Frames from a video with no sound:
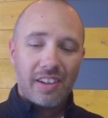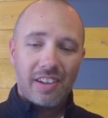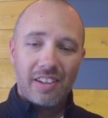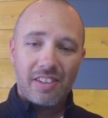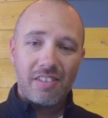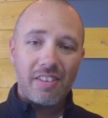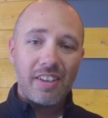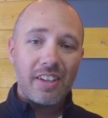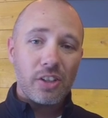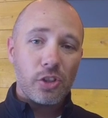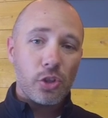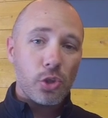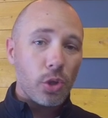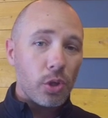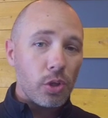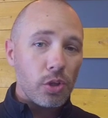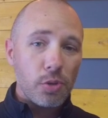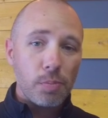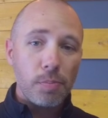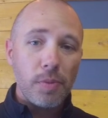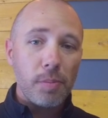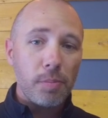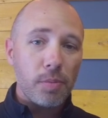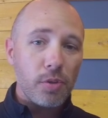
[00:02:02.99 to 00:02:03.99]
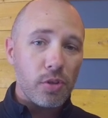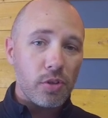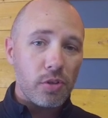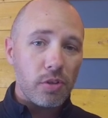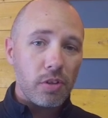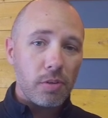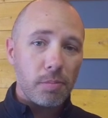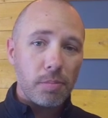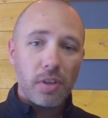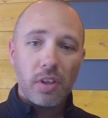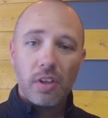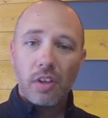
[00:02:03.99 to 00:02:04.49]
It's like church
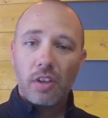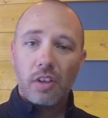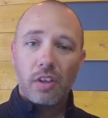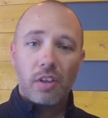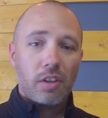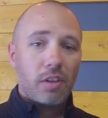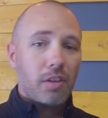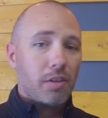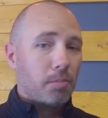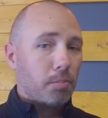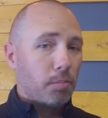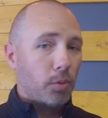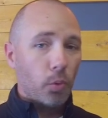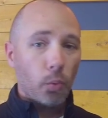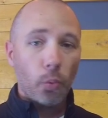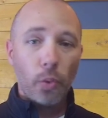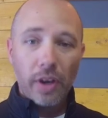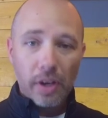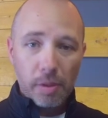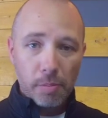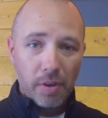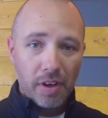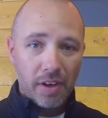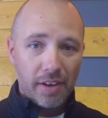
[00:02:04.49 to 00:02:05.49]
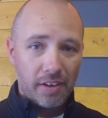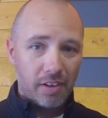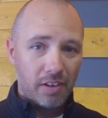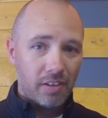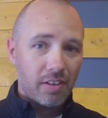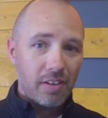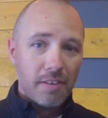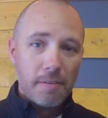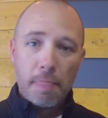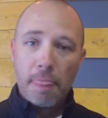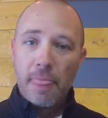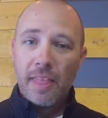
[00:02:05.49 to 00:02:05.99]
membership, but way better.
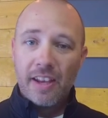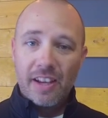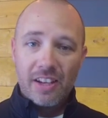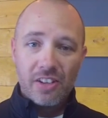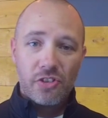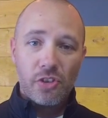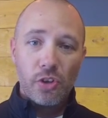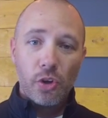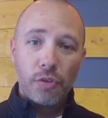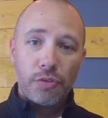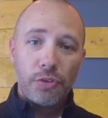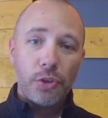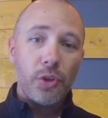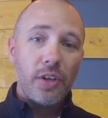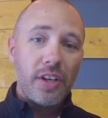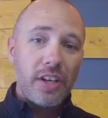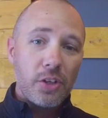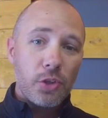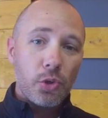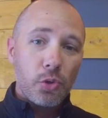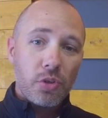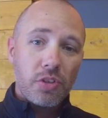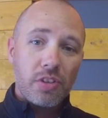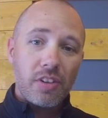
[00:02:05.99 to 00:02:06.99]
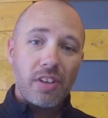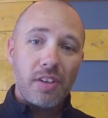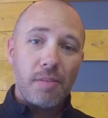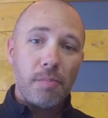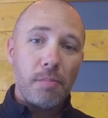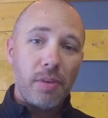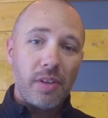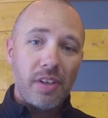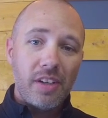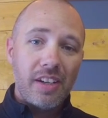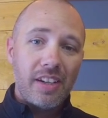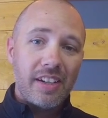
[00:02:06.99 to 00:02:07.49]
And so, if you're interested
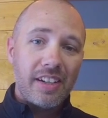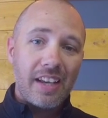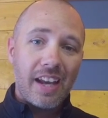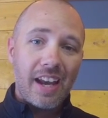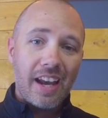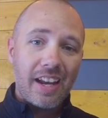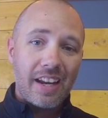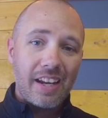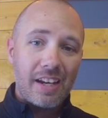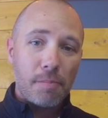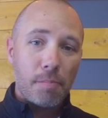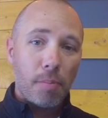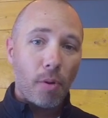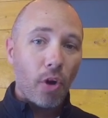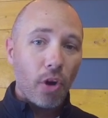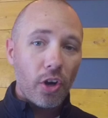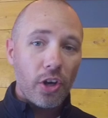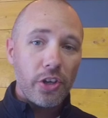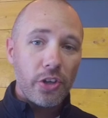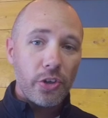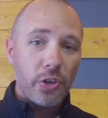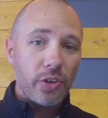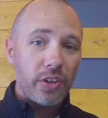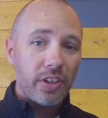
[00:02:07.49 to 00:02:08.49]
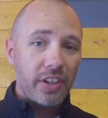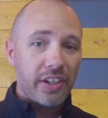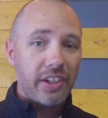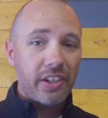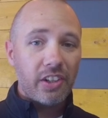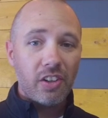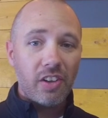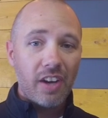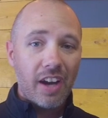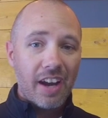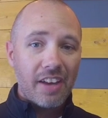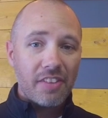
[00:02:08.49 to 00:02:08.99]
in being a partner
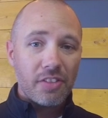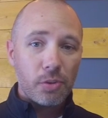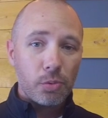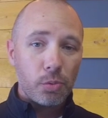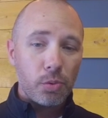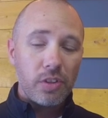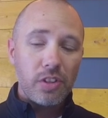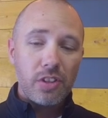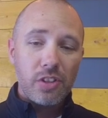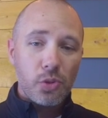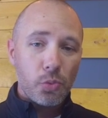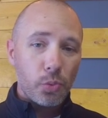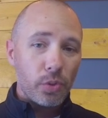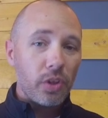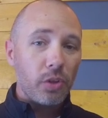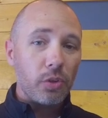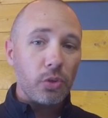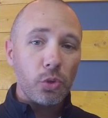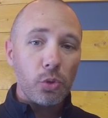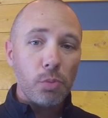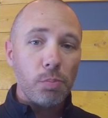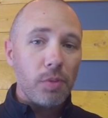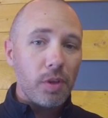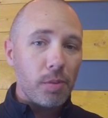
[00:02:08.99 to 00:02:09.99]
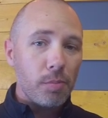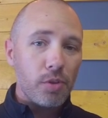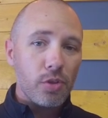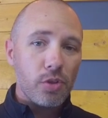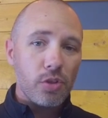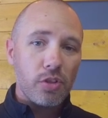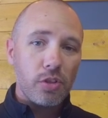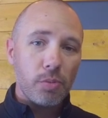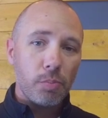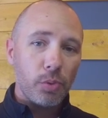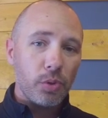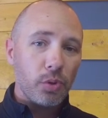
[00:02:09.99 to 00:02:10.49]
here at the Ridge, we don't do
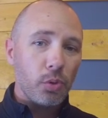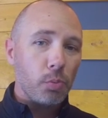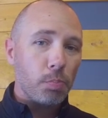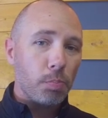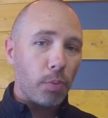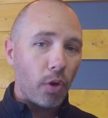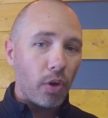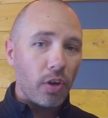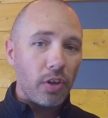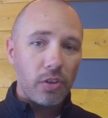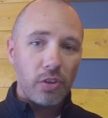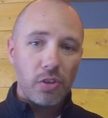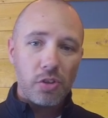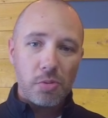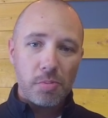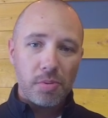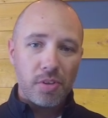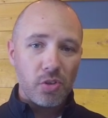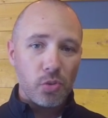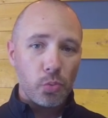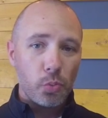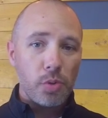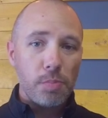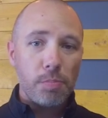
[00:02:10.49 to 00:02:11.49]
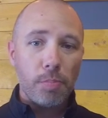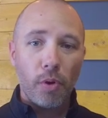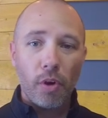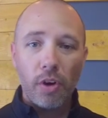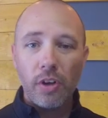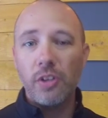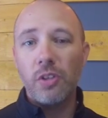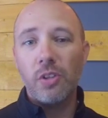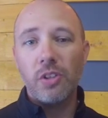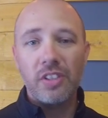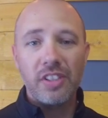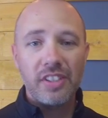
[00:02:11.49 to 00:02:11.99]
membership, we do partners because we
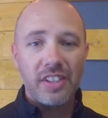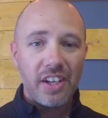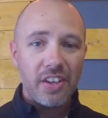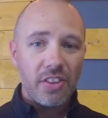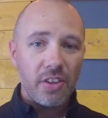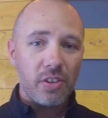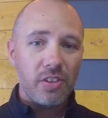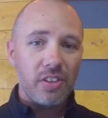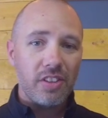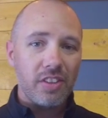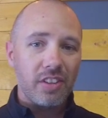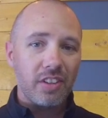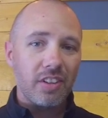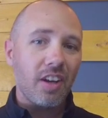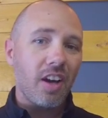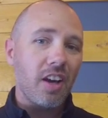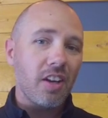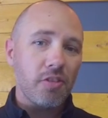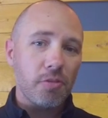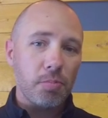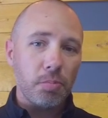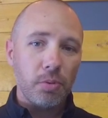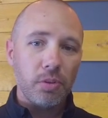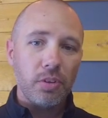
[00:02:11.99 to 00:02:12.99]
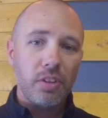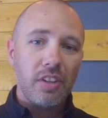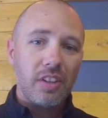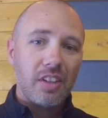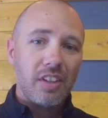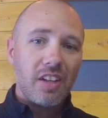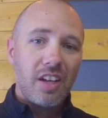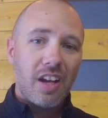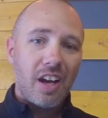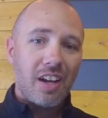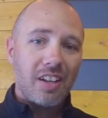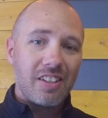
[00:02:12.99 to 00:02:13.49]
partner together in the gospel
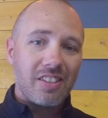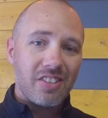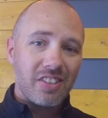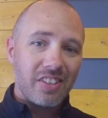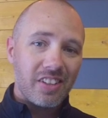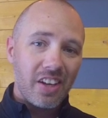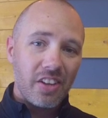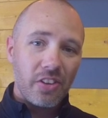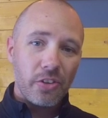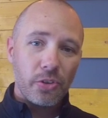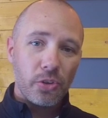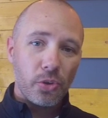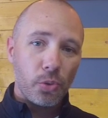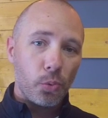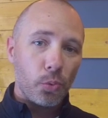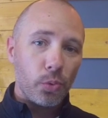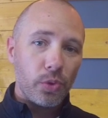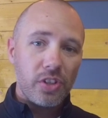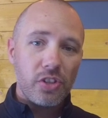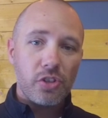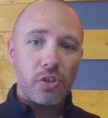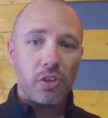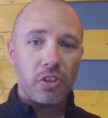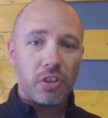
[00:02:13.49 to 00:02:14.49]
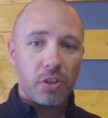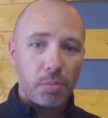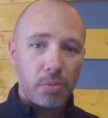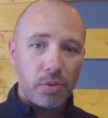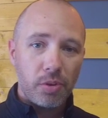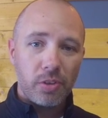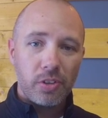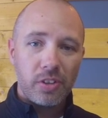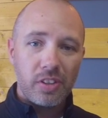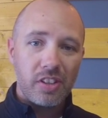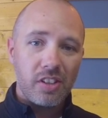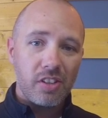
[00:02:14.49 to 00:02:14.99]
uh, together to reach our
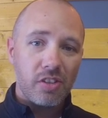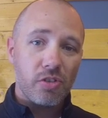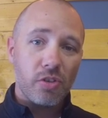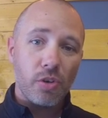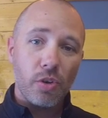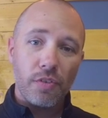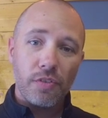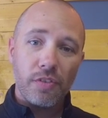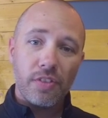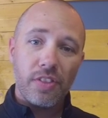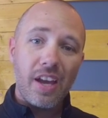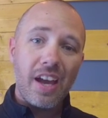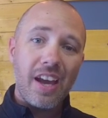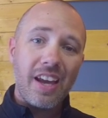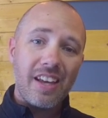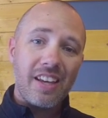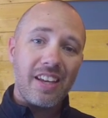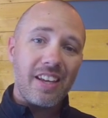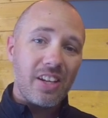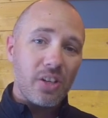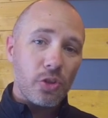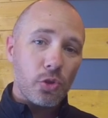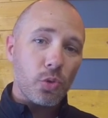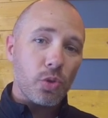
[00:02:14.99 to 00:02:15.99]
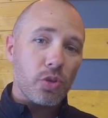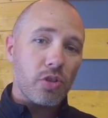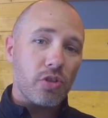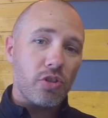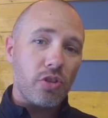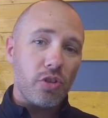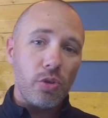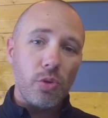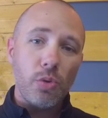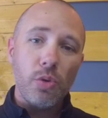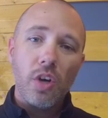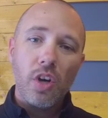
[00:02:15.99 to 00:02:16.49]
community. And so, if that
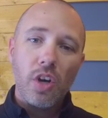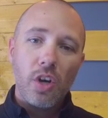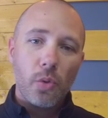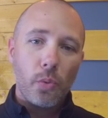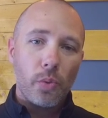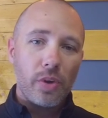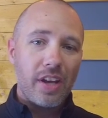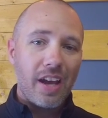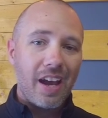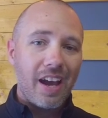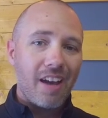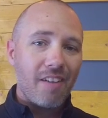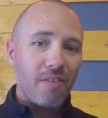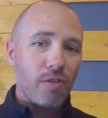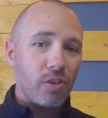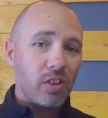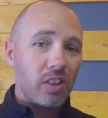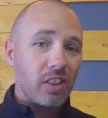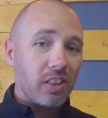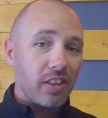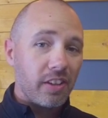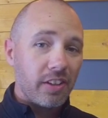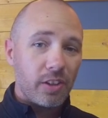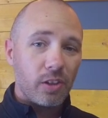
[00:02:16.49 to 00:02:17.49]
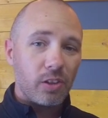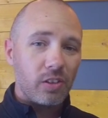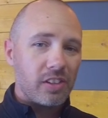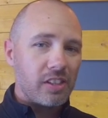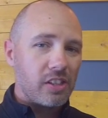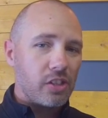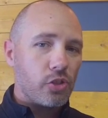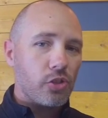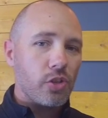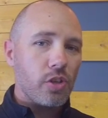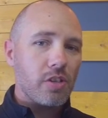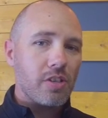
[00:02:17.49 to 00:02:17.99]
interests you, we have
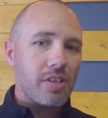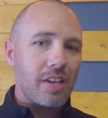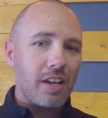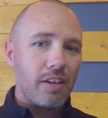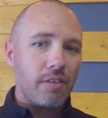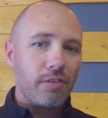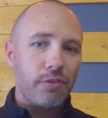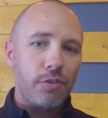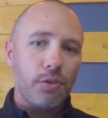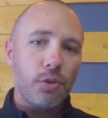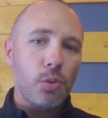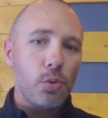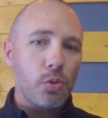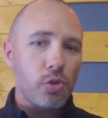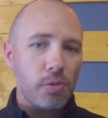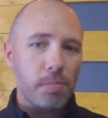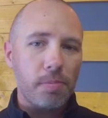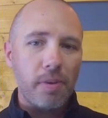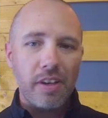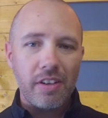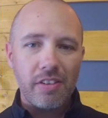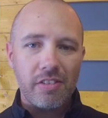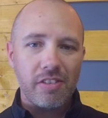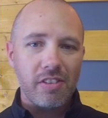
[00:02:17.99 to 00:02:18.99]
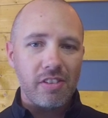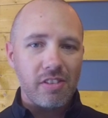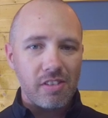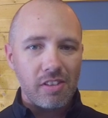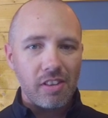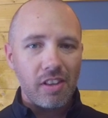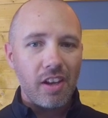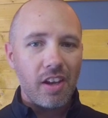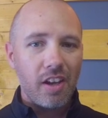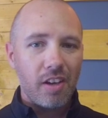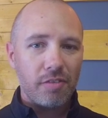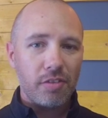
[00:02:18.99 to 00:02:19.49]
literally just a few spaces
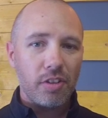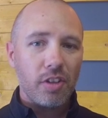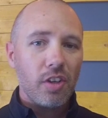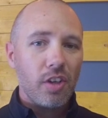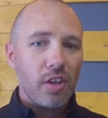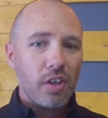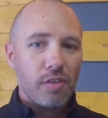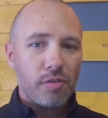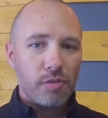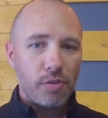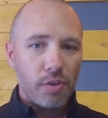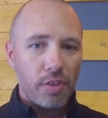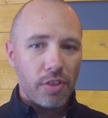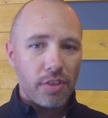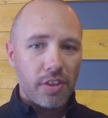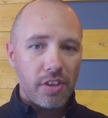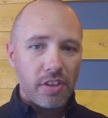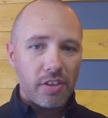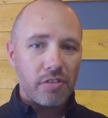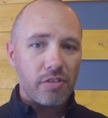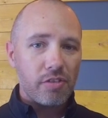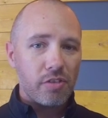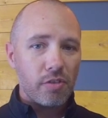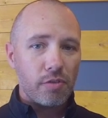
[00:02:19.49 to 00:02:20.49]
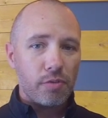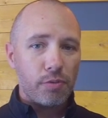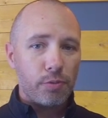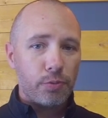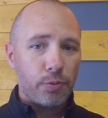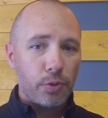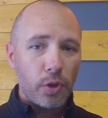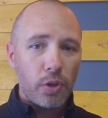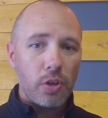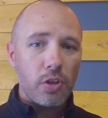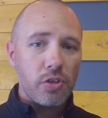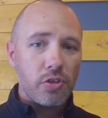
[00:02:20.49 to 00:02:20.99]
left for this
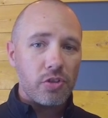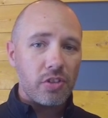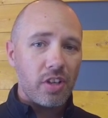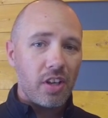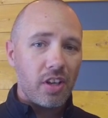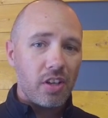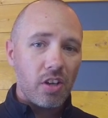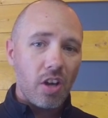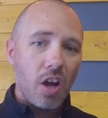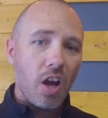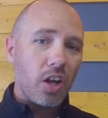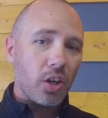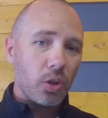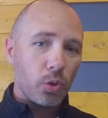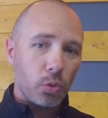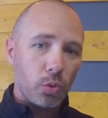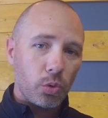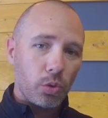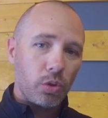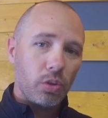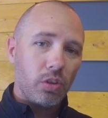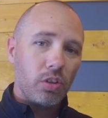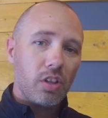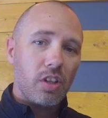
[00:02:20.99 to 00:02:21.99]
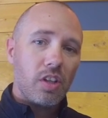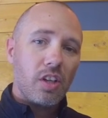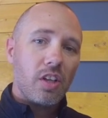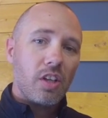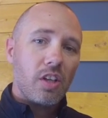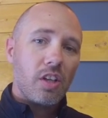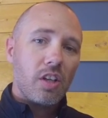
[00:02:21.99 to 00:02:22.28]
first inaugural